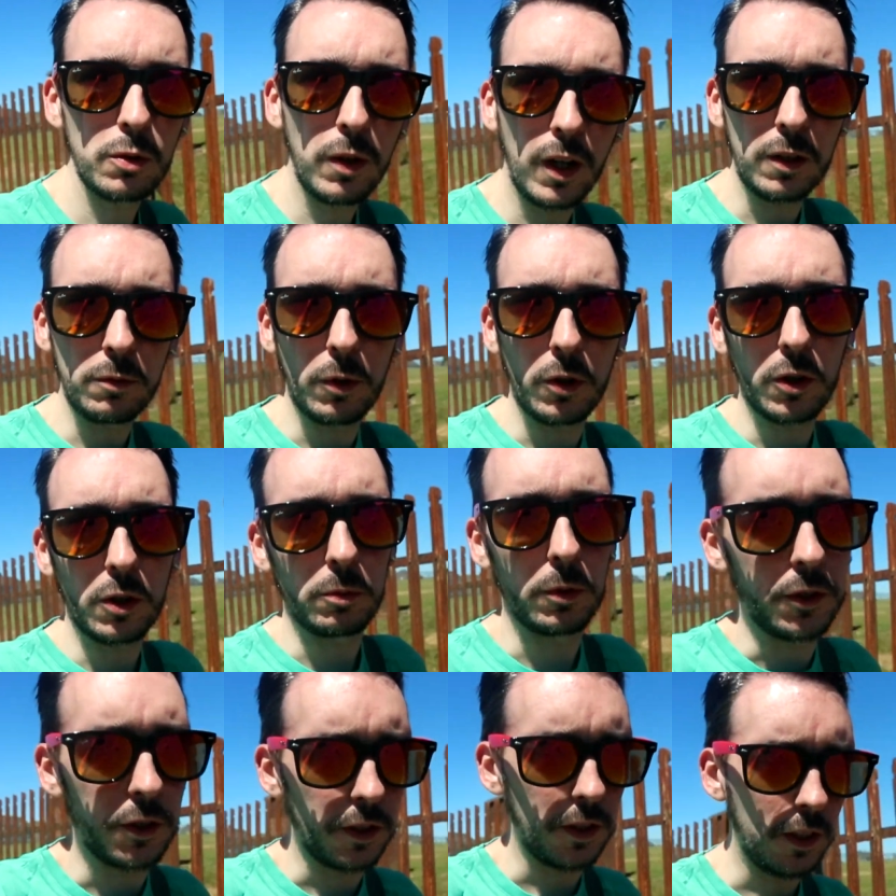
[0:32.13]
and
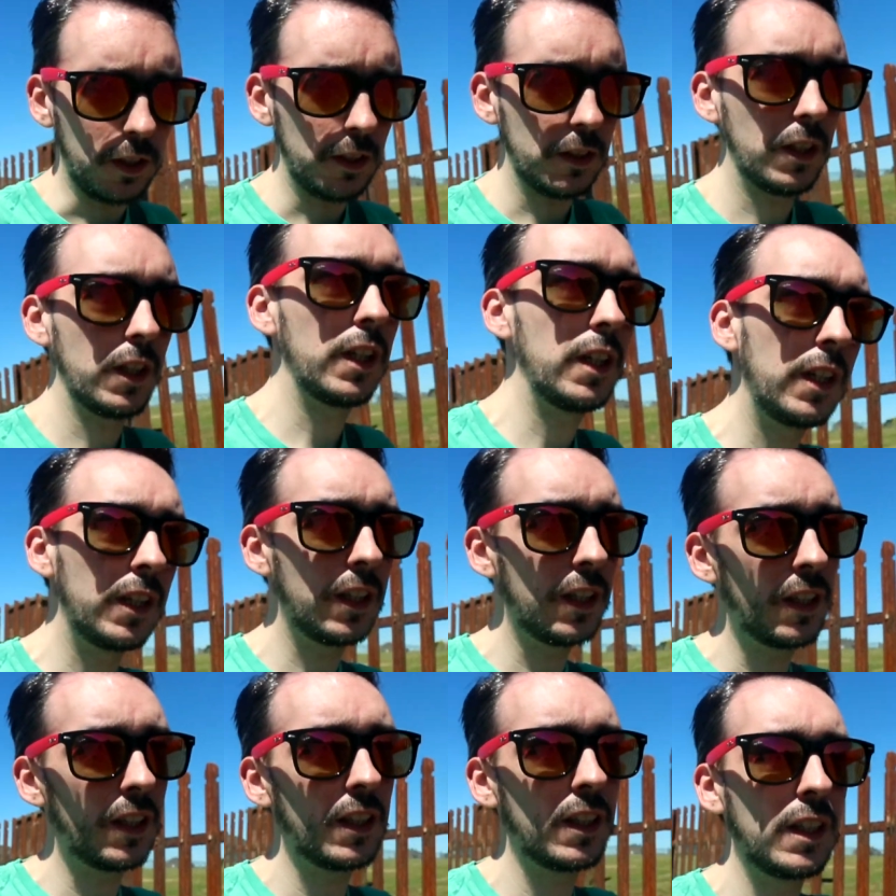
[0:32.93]
welcome once again.
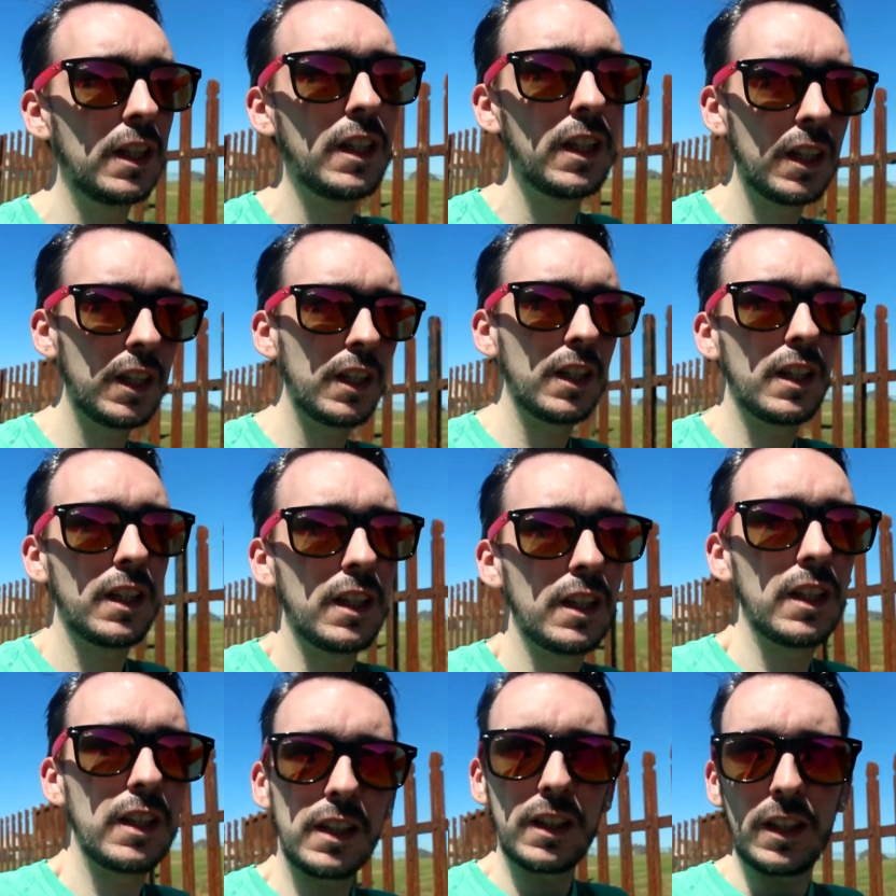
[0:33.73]

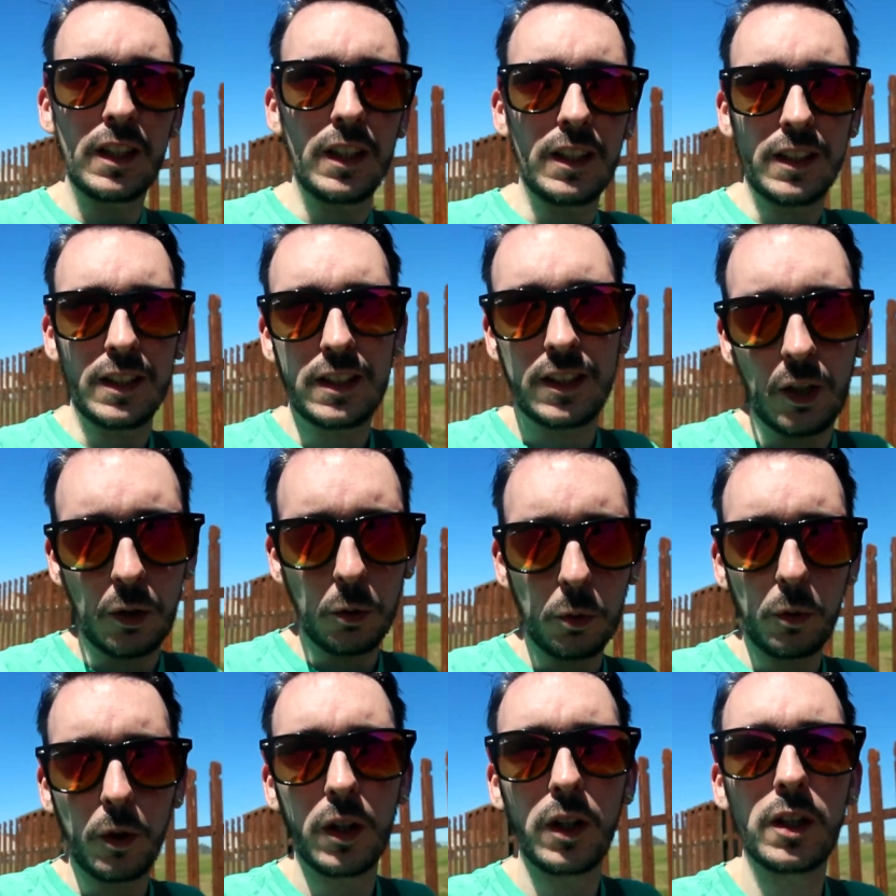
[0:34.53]
It's
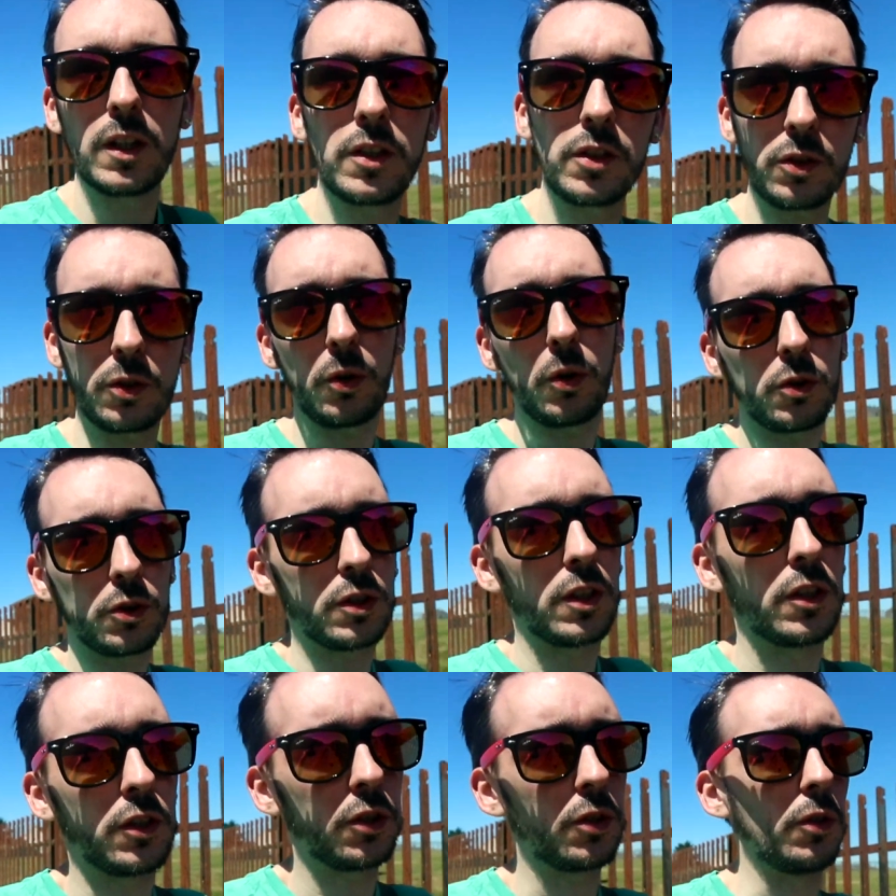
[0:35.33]
still
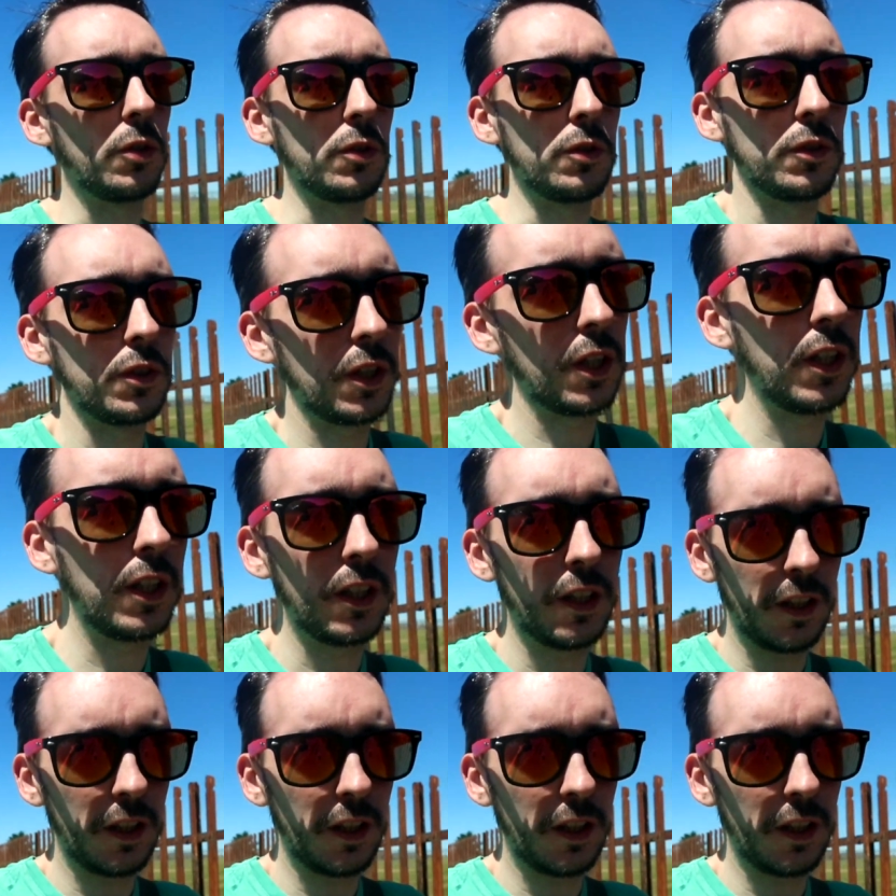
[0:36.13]
scorching in Scotland.